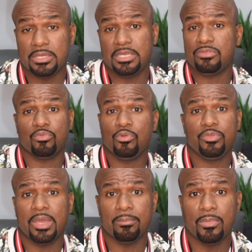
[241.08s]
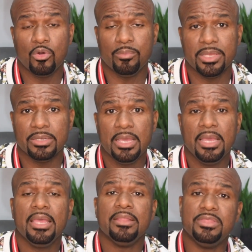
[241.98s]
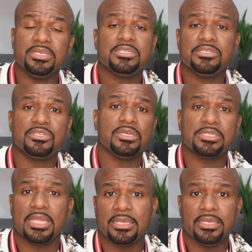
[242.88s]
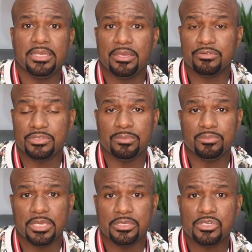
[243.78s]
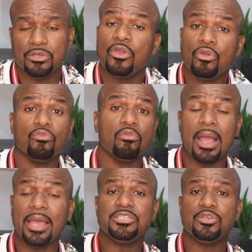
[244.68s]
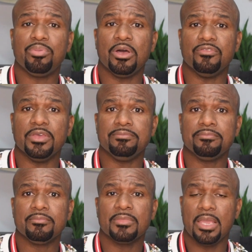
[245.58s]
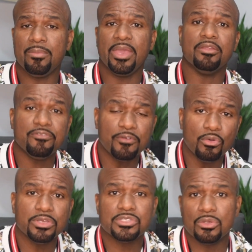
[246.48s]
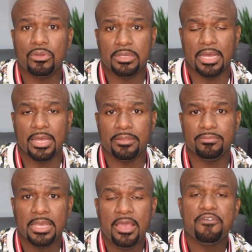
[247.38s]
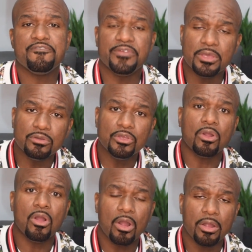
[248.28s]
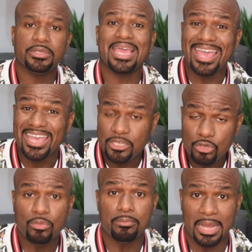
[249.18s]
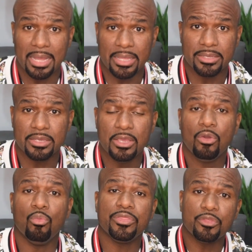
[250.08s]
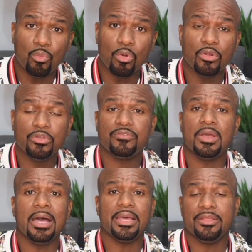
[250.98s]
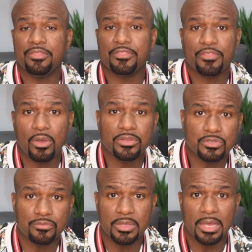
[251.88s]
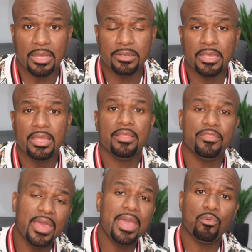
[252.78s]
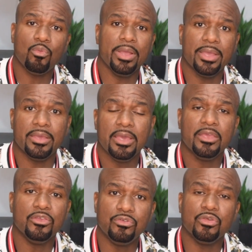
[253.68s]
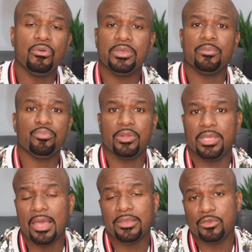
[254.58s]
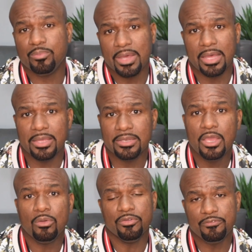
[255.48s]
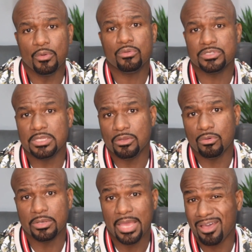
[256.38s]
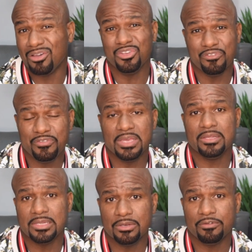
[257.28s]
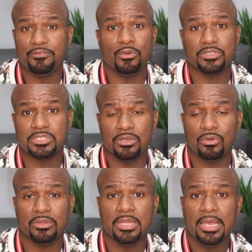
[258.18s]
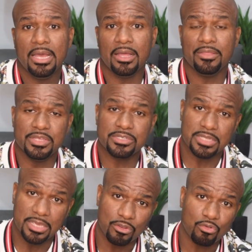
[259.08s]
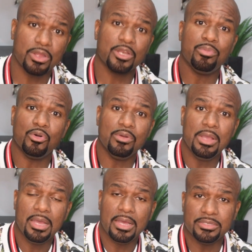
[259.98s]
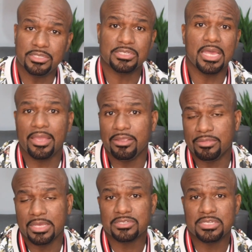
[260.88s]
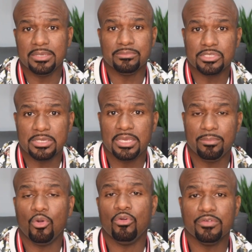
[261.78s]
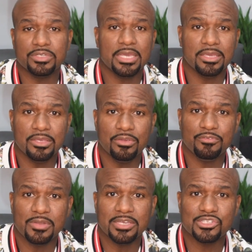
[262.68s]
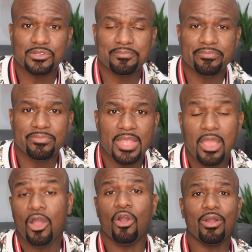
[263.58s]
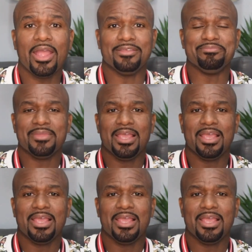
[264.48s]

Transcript: and get through that moment. This is just like any other temptation. Rise above it. Amen. Focus on God. Fill your heart and your mind with the Word of God and the thoughts of God. That way, you don't get preoccupied with focusing on how you're feeling or focusing on this incredible desire that seems to keep overtaking your flesh. All right.